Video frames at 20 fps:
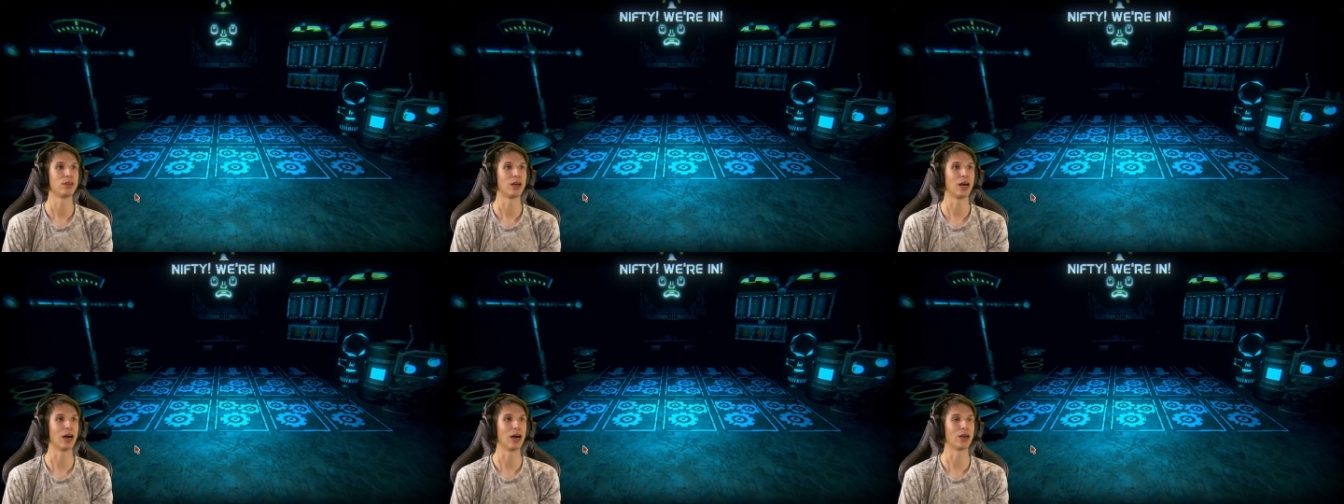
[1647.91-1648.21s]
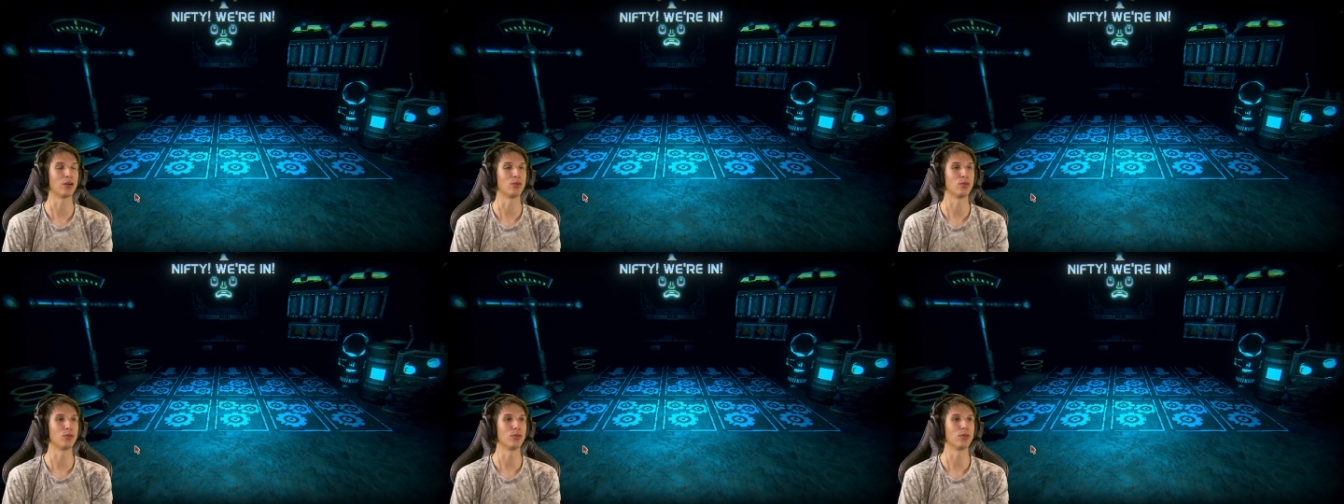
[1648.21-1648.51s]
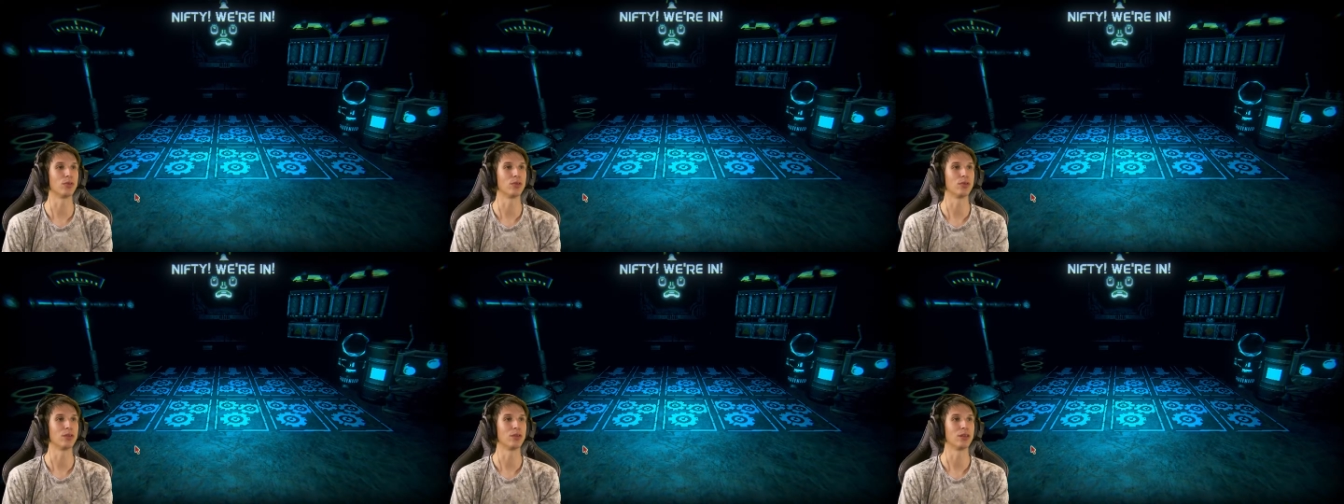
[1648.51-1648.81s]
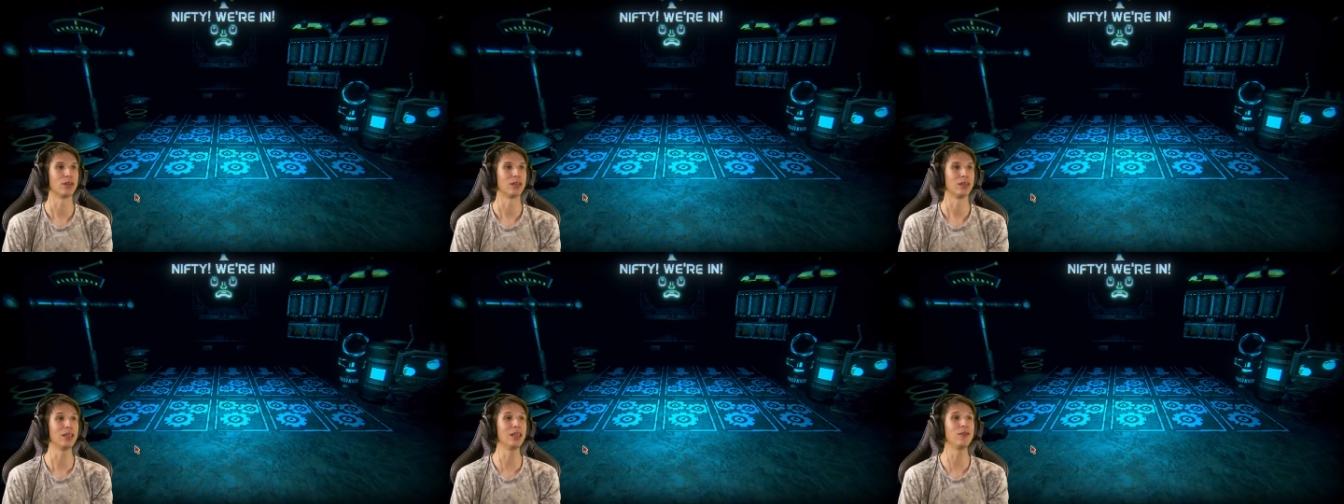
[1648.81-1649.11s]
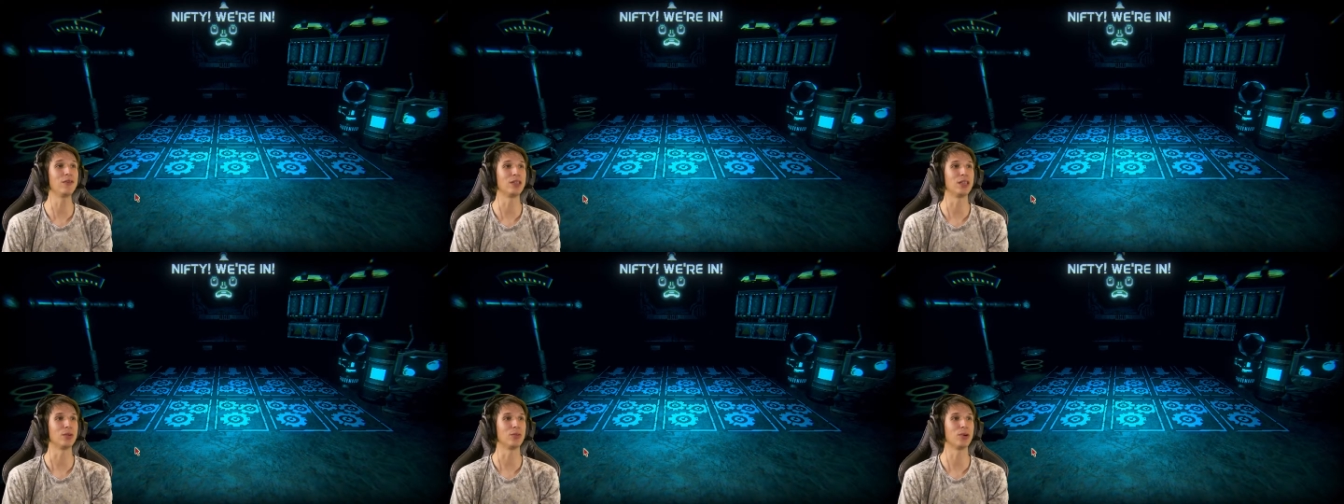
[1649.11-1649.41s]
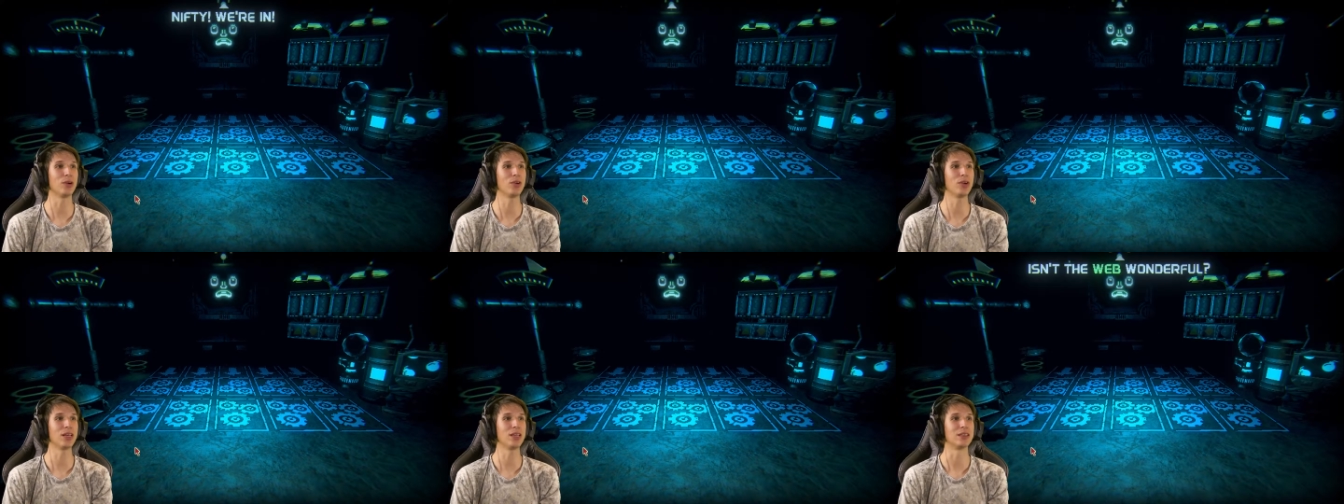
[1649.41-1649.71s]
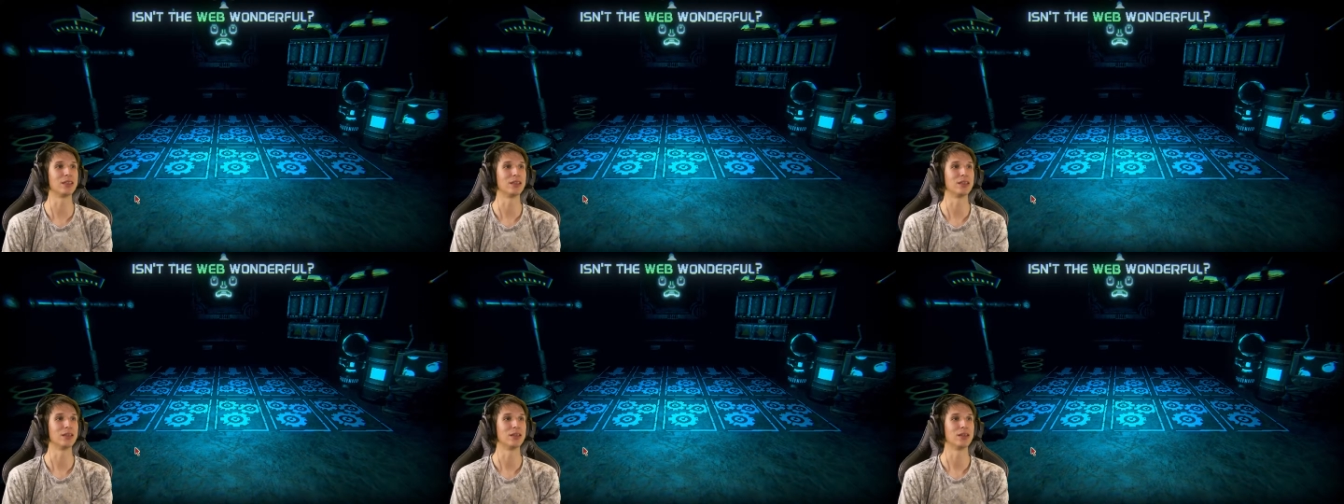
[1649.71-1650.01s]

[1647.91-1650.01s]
I... Nifty, we're in.